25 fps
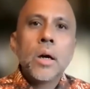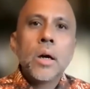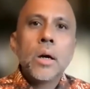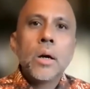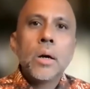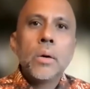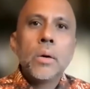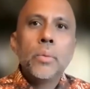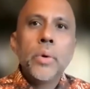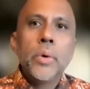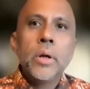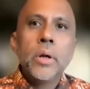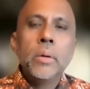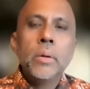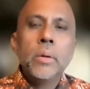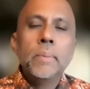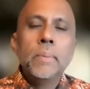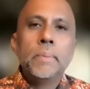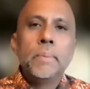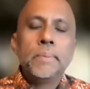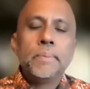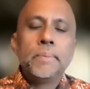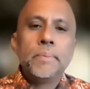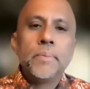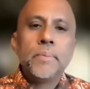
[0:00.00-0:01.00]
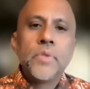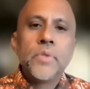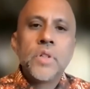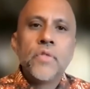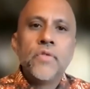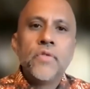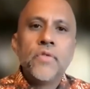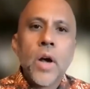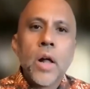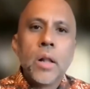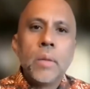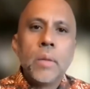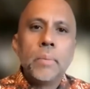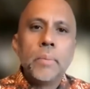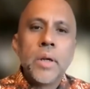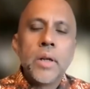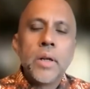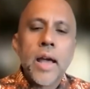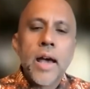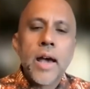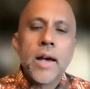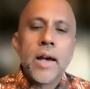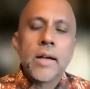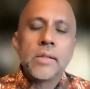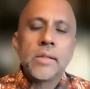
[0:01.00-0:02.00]
a real development
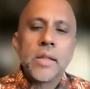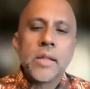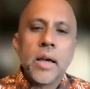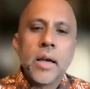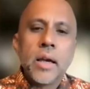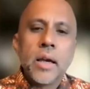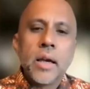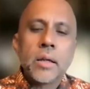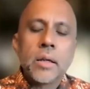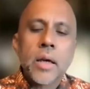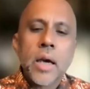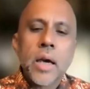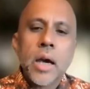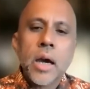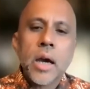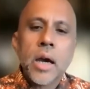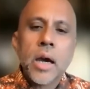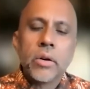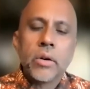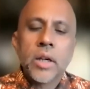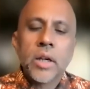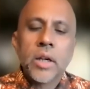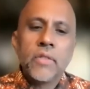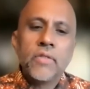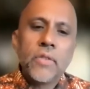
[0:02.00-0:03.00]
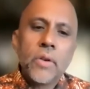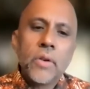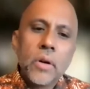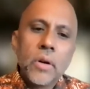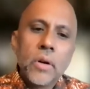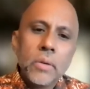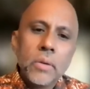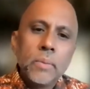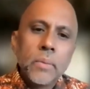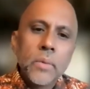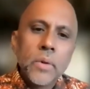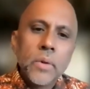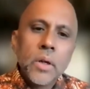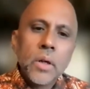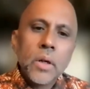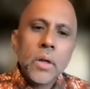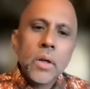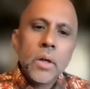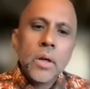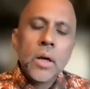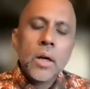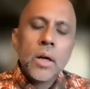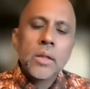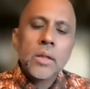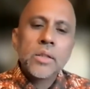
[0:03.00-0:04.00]
as a caregiver,
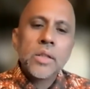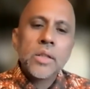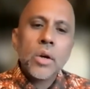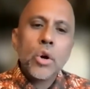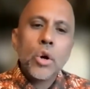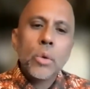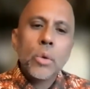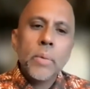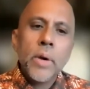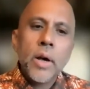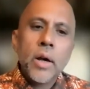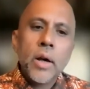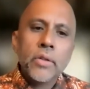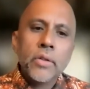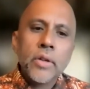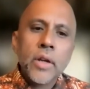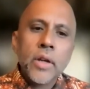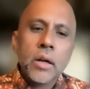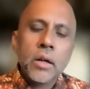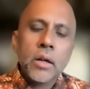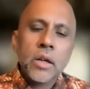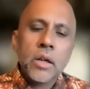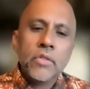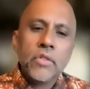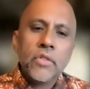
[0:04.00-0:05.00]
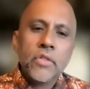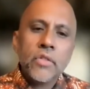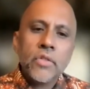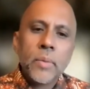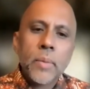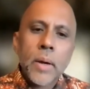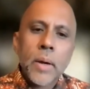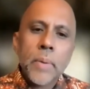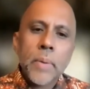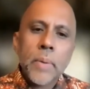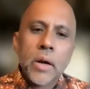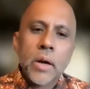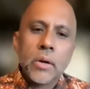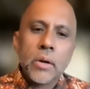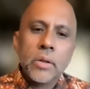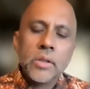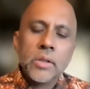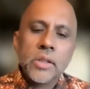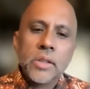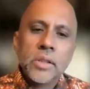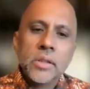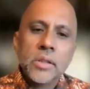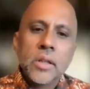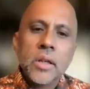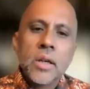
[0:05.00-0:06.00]
as a home health caregiver for my
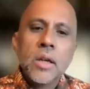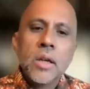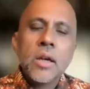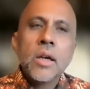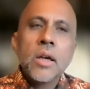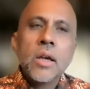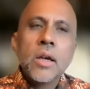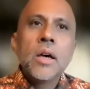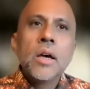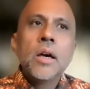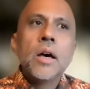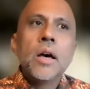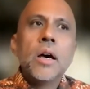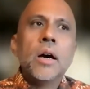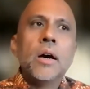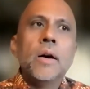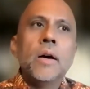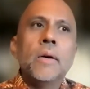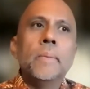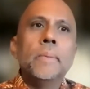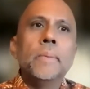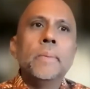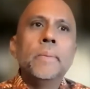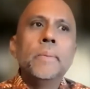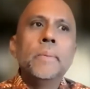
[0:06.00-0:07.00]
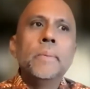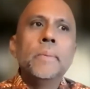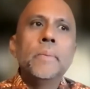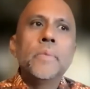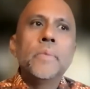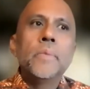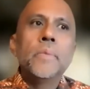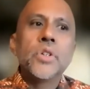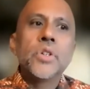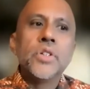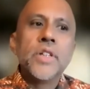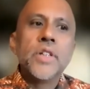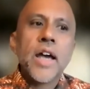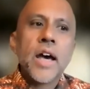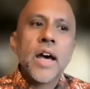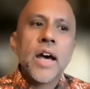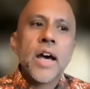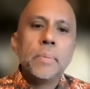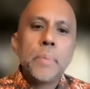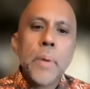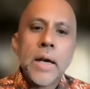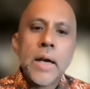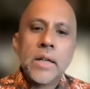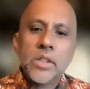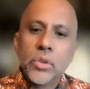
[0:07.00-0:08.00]
parents. Um, So
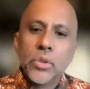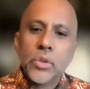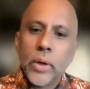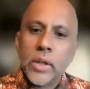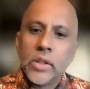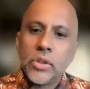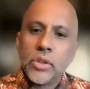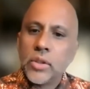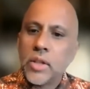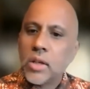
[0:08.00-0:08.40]
dad passed away in two